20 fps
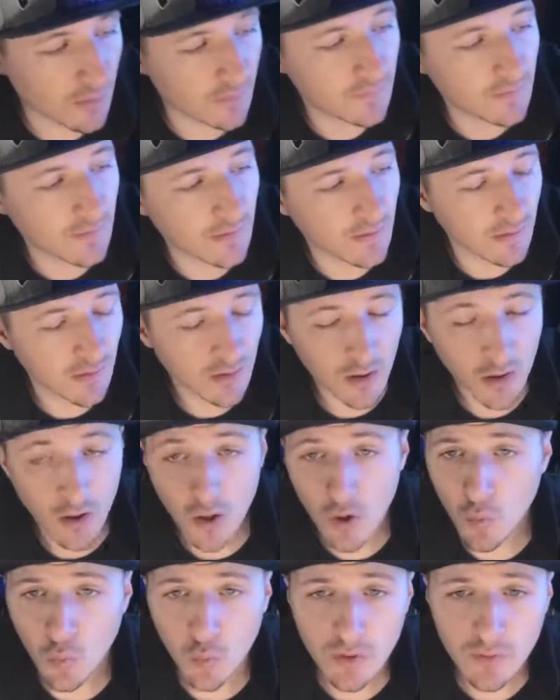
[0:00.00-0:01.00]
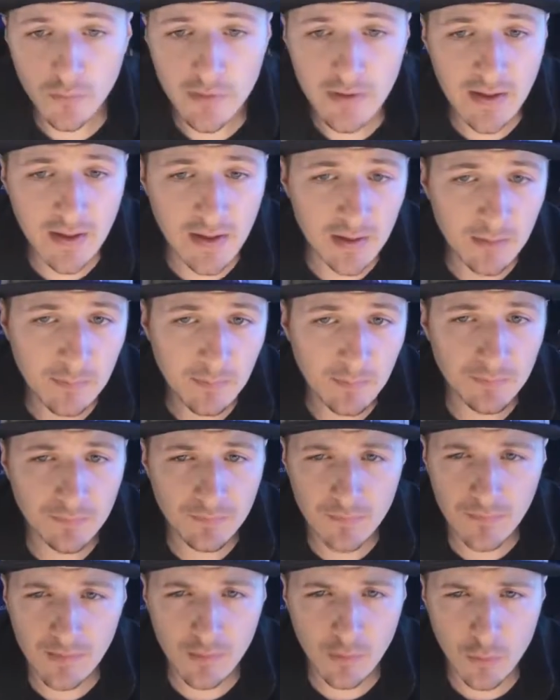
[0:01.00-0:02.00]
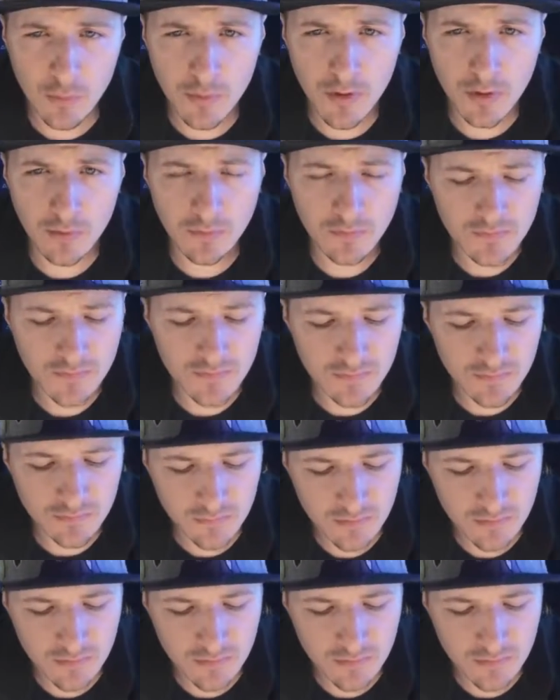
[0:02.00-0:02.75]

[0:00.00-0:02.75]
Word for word: on there. Will we get them? Who knows?